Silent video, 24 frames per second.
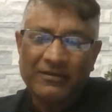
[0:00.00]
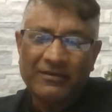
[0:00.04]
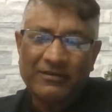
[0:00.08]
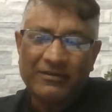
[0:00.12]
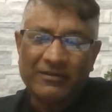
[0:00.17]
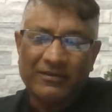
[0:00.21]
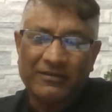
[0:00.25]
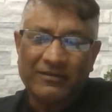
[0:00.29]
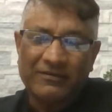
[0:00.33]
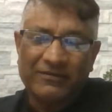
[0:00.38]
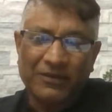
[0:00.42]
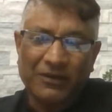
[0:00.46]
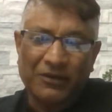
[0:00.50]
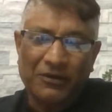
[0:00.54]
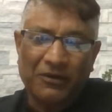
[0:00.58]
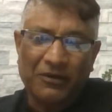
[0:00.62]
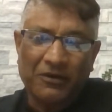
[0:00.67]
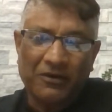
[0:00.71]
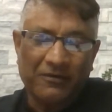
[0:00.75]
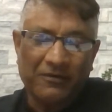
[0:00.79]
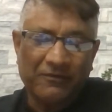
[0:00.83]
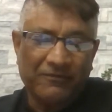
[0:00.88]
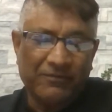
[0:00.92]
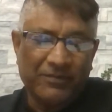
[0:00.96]
the son
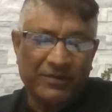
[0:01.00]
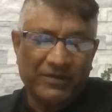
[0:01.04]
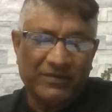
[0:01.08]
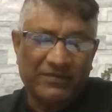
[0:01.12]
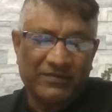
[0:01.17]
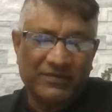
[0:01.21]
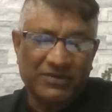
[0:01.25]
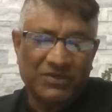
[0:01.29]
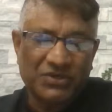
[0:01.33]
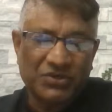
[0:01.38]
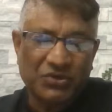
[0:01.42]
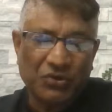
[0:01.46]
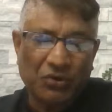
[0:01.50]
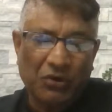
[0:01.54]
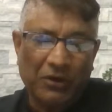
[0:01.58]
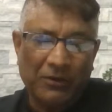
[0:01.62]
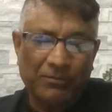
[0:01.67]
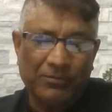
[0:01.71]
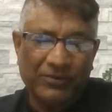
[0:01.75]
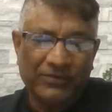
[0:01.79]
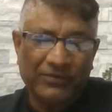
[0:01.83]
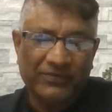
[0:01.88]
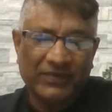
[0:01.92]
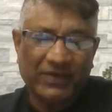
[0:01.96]
of Mr.
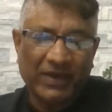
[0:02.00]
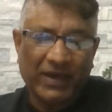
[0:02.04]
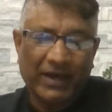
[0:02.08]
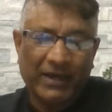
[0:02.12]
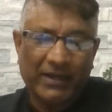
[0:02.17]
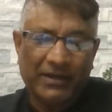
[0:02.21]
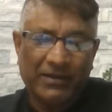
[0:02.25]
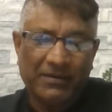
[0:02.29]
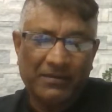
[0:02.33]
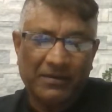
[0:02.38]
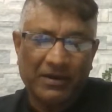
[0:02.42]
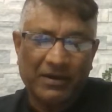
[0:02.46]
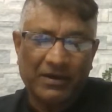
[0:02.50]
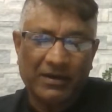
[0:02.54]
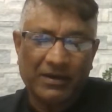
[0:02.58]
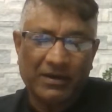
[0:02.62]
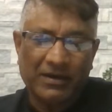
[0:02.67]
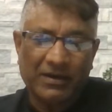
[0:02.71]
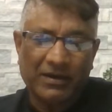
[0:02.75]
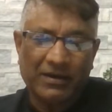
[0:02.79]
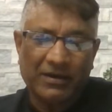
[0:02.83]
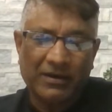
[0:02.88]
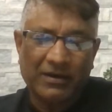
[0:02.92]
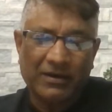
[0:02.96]
Sean Passad,
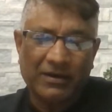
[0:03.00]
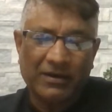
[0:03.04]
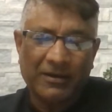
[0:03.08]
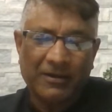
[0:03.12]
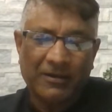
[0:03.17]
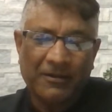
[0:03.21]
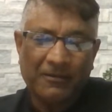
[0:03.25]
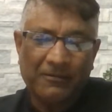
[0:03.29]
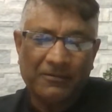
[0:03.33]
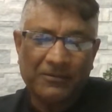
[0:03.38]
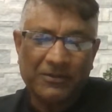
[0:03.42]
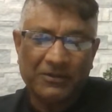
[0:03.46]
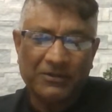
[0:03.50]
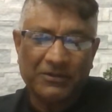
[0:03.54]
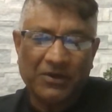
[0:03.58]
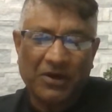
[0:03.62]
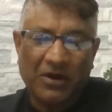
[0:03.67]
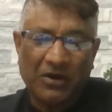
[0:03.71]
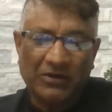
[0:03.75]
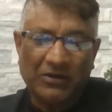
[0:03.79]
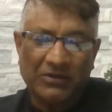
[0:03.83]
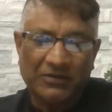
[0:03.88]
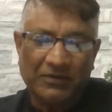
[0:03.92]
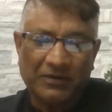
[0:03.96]
the
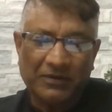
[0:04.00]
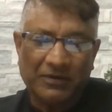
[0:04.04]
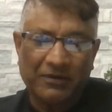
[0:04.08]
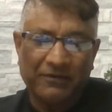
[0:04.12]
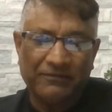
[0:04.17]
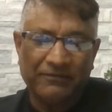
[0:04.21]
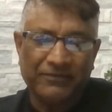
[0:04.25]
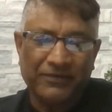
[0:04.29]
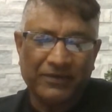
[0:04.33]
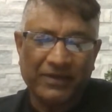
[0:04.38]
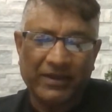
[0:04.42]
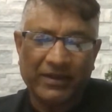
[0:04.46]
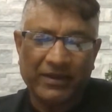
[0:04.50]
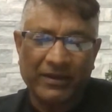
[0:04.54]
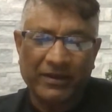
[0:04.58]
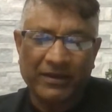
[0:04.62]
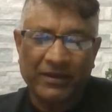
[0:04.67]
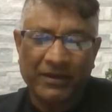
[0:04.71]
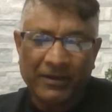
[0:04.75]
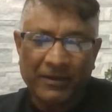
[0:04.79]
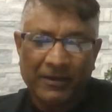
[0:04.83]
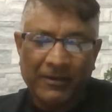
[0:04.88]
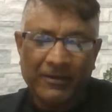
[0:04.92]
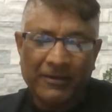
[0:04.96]
doctor of the
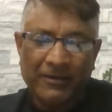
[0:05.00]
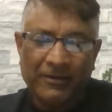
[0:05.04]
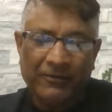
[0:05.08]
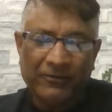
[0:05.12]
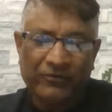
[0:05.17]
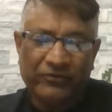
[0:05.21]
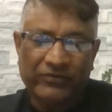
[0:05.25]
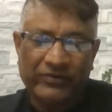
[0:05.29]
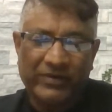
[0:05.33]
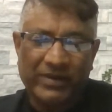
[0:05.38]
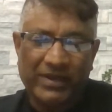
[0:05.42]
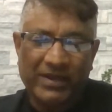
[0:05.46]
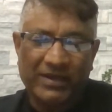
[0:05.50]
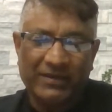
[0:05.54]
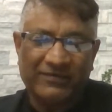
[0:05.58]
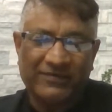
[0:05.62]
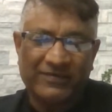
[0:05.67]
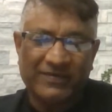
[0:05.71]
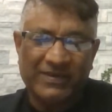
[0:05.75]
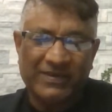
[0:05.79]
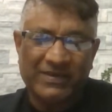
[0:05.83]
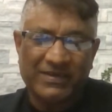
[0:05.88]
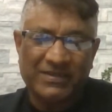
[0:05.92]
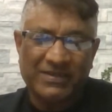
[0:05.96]

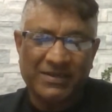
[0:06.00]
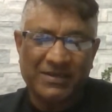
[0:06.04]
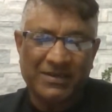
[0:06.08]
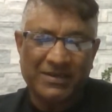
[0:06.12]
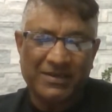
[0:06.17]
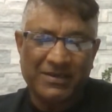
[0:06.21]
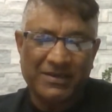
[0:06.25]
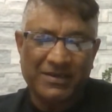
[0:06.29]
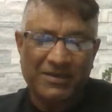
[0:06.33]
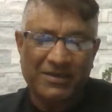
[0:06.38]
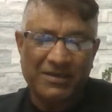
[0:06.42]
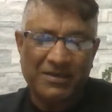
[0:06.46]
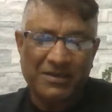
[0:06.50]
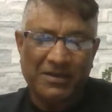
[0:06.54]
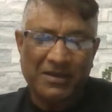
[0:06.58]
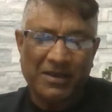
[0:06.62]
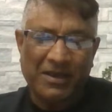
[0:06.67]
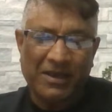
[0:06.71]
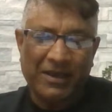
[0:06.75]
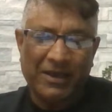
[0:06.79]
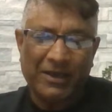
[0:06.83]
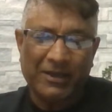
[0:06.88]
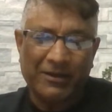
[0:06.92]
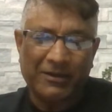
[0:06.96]
3S GTE
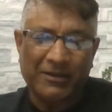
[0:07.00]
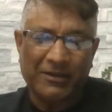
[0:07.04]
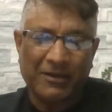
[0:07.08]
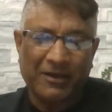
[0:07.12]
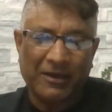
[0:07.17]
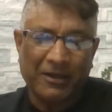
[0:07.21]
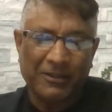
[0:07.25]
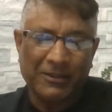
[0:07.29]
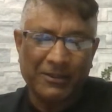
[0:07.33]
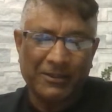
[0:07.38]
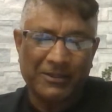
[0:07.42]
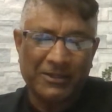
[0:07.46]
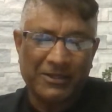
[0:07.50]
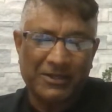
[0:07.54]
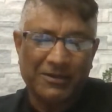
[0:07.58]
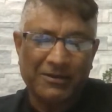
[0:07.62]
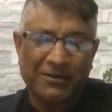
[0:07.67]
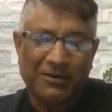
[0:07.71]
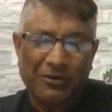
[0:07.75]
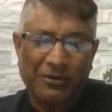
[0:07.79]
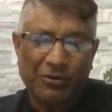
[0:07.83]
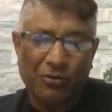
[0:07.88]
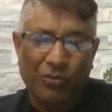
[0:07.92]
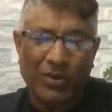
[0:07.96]
and
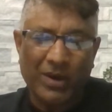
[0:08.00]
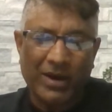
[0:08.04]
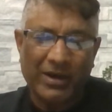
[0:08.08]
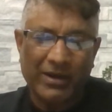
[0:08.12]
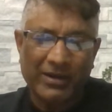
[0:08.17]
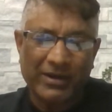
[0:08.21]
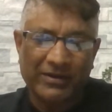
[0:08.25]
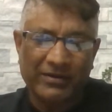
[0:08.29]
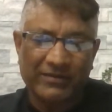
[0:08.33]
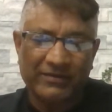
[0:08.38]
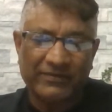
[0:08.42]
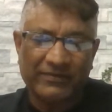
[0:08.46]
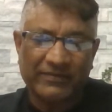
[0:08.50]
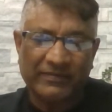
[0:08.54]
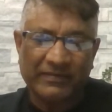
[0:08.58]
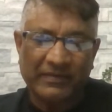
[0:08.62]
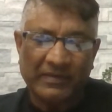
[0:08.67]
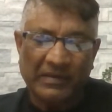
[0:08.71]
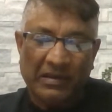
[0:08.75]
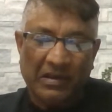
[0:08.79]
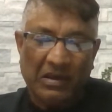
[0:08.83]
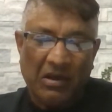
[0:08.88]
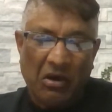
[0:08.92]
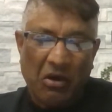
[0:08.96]
Caldina wagons.
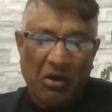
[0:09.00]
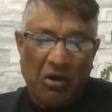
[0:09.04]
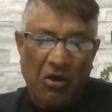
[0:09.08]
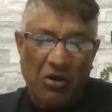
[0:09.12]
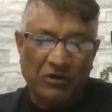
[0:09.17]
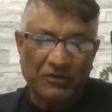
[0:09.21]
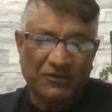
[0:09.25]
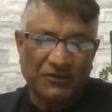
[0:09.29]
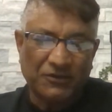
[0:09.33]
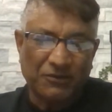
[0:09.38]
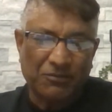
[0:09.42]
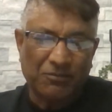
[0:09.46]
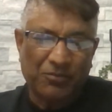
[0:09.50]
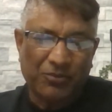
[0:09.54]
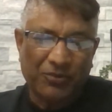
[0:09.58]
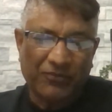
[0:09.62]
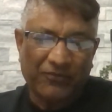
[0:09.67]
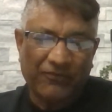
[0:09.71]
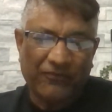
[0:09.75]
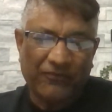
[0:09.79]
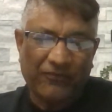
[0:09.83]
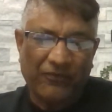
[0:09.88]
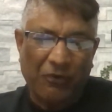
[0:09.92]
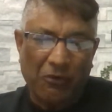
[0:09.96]
Awesome
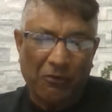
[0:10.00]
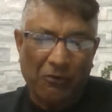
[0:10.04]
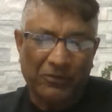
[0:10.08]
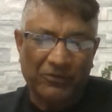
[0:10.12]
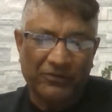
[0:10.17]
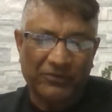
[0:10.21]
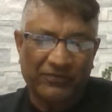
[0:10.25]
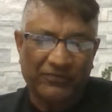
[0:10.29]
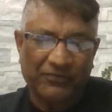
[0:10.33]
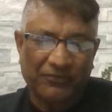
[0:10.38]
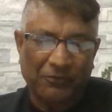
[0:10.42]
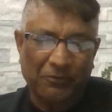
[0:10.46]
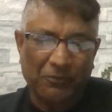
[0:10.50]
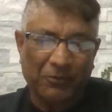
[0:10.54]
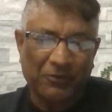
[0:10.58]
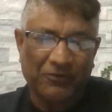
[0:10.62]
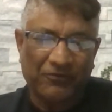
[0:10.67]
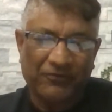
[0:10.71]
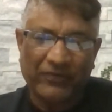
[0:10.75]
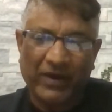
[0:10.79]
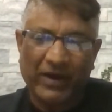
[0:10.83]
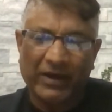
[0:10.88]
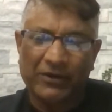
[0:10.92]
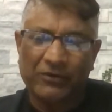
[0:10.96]
performance from a
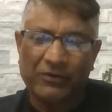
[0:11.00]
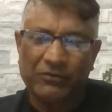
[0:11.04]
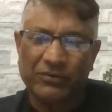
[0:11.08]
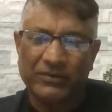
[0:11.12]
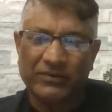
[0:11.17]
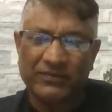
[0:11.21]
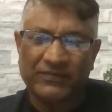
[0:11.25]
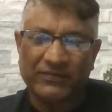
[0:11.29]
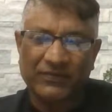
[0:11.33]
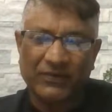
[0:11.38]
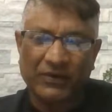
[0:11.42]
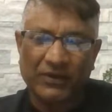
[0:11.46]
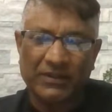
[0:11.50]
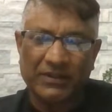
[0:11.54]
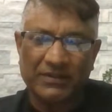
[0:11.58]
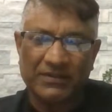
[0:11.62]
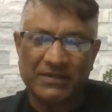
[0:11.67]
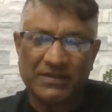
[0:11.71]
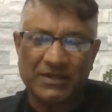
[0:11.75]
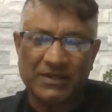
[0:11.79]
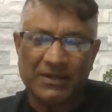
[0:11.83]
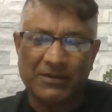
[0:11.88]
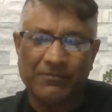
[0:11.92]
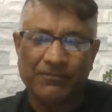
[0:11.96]
father and son
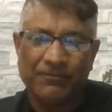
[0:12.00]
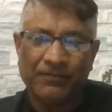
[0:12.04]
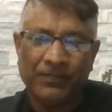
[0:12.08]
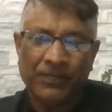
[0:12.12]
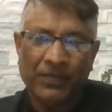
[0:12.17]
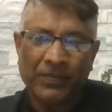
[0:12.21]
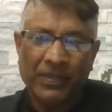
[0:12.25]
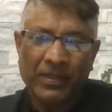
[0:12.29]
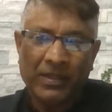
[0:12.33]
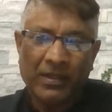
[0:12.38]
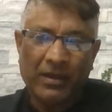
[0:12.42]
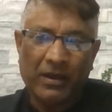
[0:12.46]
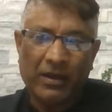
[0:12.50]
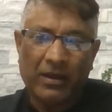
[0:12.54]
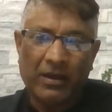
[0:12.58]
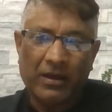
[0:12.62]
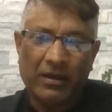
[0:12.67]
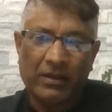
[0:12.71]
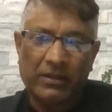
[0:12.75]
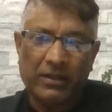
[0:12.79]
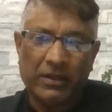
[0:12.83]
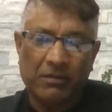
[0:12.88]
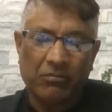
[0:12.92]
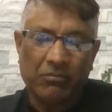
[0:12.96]
team.
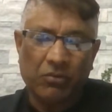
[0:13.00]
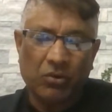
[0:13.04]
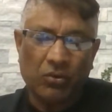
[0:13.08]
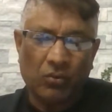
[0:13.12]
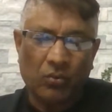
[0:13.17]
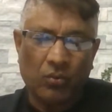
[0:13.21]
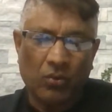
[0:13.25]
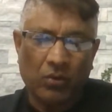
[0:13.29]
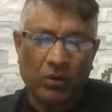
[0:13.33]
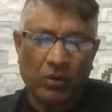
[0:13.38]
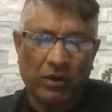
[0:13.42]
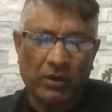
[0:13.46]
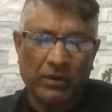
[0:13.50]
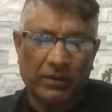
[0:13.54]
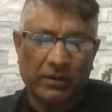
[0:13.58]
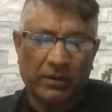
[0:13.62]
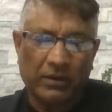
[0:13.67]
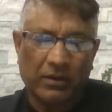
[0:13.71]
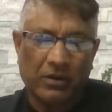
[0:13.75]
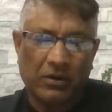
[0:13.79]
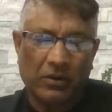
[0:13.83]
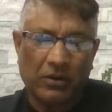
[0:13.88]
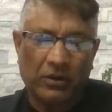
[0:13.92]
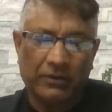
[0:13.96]
They both work on the
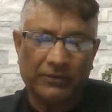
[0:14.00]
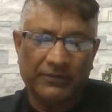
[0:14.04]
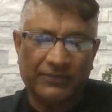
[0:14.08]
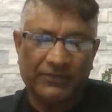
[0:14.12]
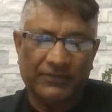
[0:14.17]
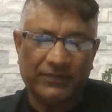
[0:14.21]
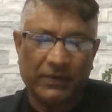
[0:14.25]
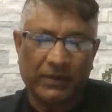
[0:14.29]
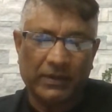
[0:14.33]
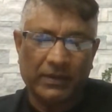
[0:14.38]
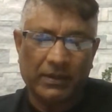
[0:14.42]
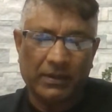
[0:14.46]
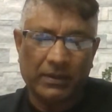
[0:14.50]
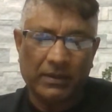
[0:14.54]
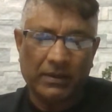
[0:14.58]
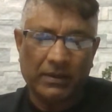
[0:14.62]
cars, and